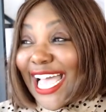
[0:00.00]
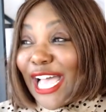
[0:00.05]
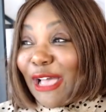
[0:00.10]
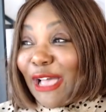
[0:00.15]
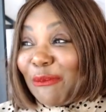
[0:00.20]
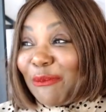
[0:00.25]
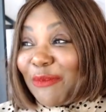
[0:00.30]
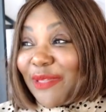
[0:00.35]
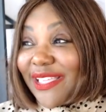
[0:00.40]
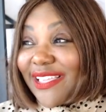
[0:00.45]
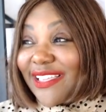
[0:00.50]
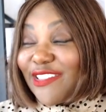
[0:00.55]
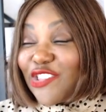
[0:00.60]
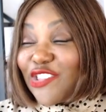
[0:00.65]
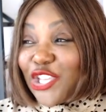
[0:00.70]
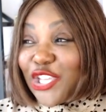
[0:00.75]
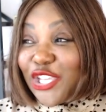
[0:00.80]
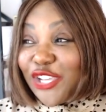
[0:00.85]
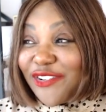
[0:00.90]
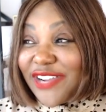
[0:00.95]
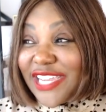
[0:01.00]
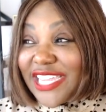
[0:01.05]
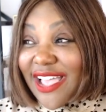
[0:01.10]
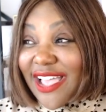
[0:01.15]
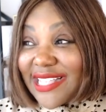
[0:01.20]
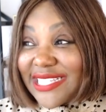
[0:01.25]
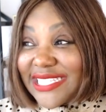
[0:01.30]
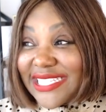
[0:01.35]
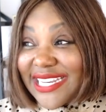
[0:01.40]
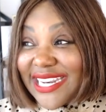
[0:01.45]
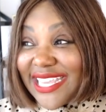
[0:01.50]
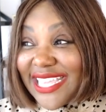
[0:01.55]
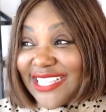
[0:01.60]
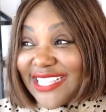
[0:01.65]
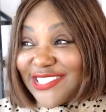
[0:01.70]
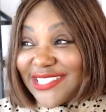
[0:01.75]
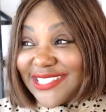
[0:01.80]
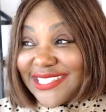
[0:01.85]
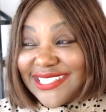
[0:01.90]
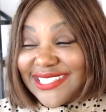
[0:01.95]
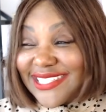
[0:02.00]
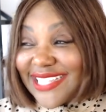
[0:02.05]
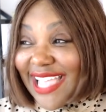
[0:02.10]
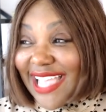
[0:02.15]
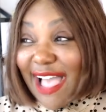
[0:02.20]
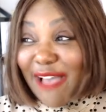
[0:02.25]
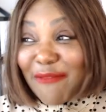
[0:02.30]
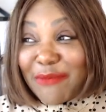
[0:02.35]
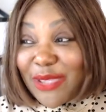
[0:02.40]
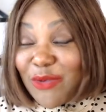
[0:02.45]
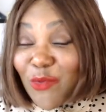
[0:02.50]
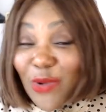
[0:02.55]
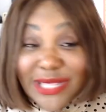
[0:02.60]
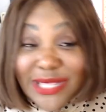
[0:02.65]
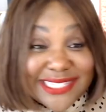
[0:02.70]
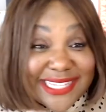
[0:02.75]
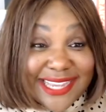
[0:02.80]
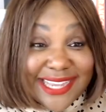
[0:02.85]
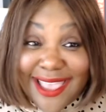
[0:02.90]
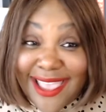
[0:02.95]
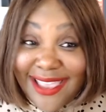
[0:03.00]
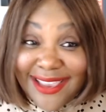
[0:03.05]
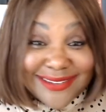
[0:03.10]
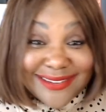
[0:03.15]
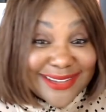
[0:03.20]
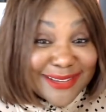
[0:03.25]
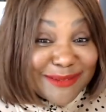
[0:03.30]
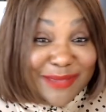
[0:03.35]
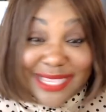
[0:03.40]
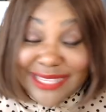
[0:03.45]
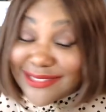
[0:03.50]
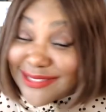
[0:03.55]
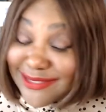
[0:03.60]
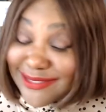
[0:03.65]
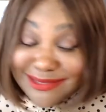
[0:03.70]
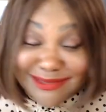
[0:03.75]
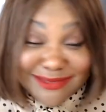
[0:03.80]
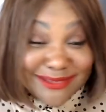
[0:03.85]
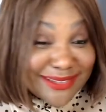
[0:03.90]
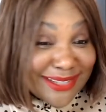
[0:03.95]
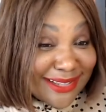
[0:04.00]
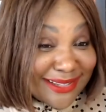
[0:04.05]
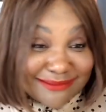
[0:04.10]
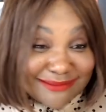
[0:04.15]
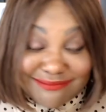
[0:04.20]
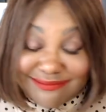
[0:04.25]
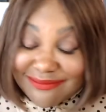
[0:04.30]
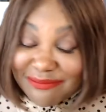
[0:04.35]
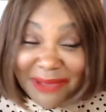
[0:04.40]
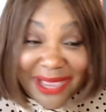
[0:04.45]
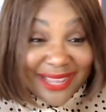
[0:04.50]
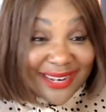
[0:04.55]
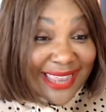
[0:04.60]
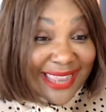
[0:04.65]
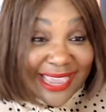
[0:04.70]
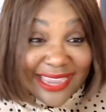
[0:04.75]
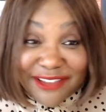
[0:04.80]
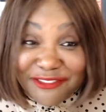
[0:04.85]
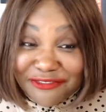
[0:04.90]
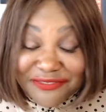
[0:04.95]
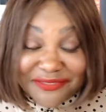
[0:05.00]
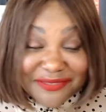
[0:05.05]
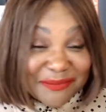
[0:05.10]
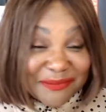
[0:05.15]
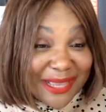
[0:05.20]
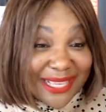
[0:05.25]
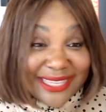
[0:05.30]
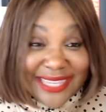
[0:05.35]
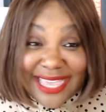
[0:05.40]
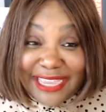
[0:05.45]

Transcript: because curiosity just got me once again. My life.